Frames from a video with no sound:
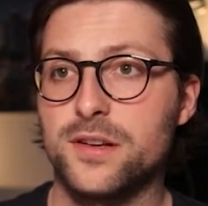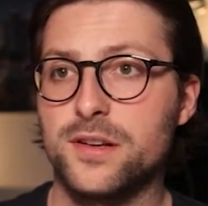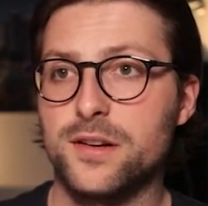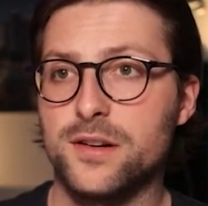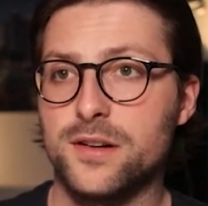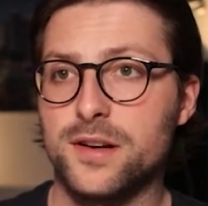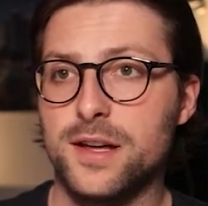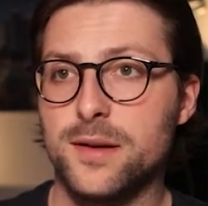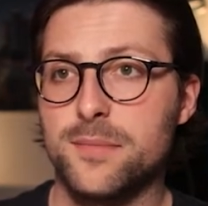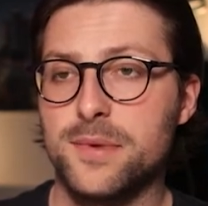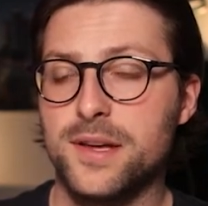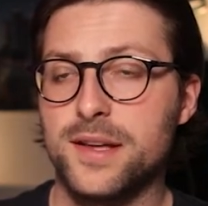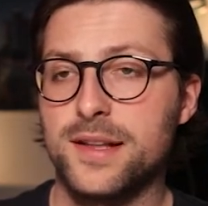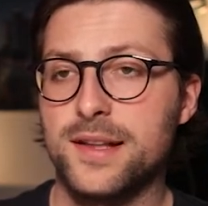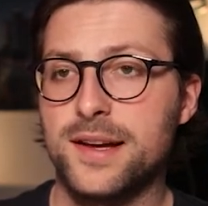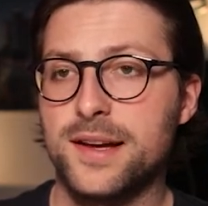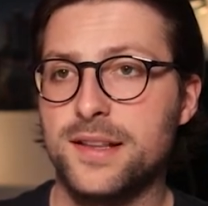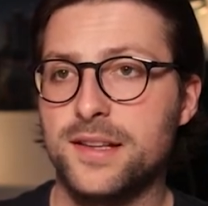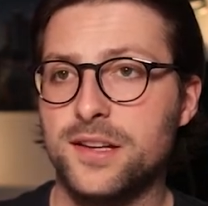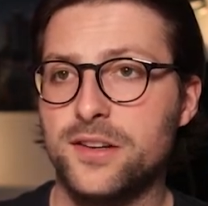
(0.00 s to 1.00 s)
Now let me
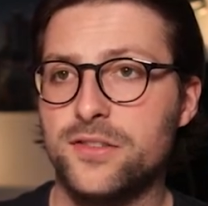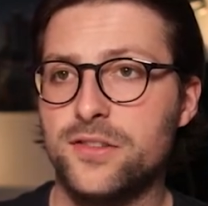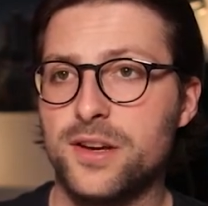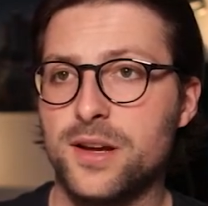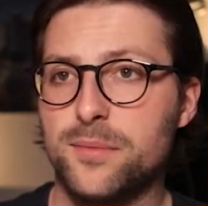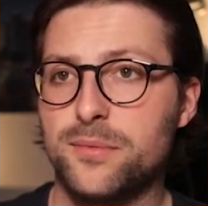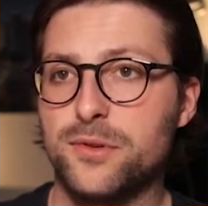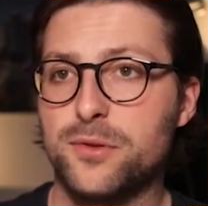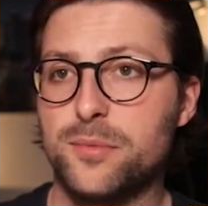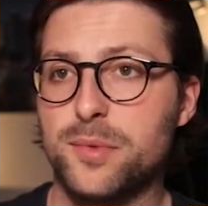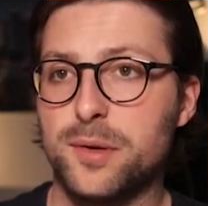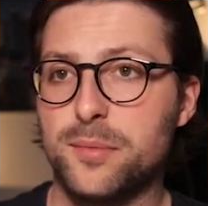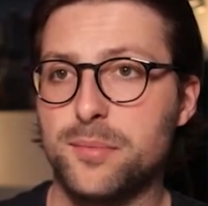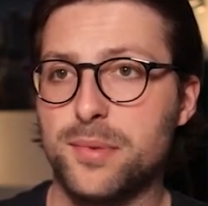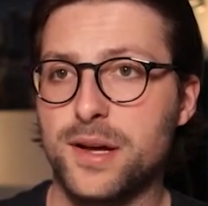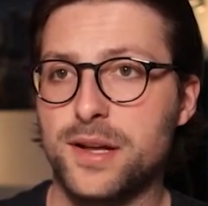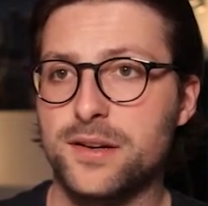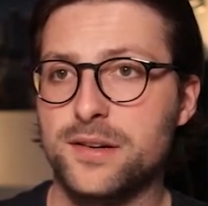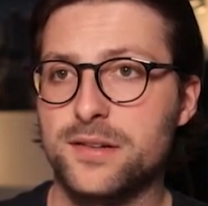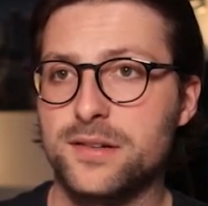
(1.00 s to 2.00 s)
align these shapes a bit
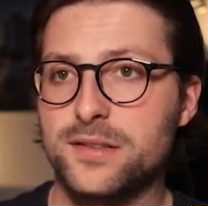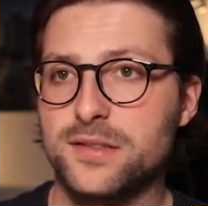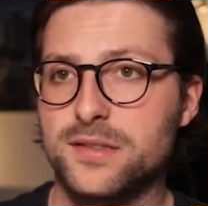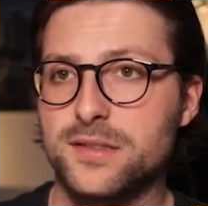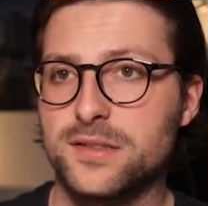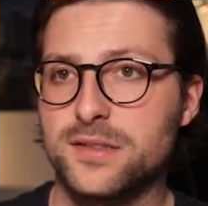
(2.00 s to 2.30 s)
better